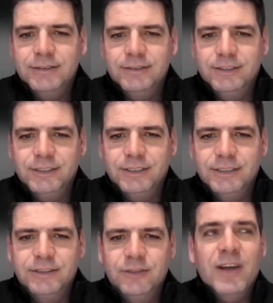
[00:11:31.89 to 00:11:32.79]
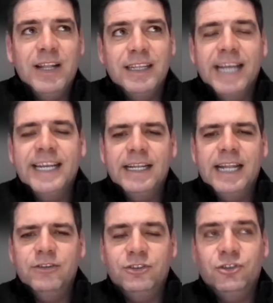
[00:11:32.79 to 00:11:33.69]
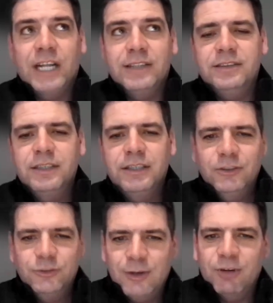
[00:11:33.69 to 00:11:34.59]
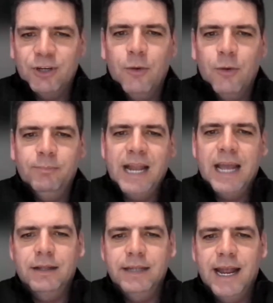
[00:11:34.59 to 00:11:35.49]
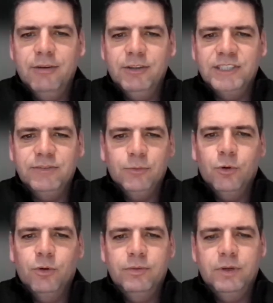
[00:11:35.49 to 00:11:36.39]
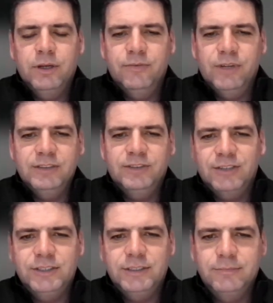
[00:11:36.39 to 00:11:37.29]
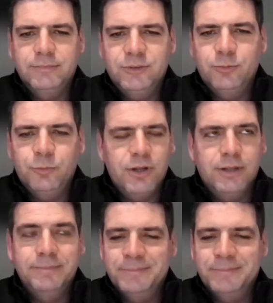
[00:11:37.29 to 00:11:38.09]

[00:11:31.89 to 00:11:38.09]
And the fact that they get their chance to have a go and play on there is even more fantastic. So it's brilliant.